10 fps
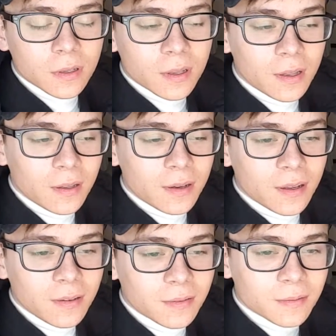and
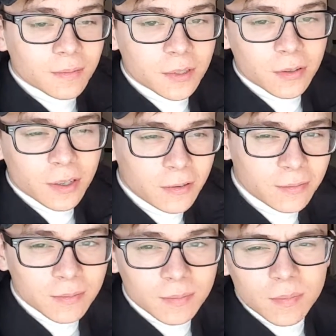uh, Tokyo,
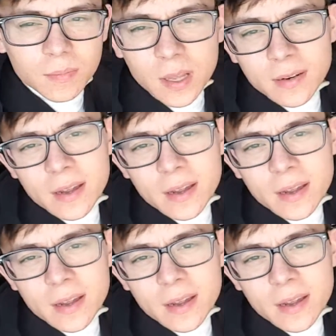then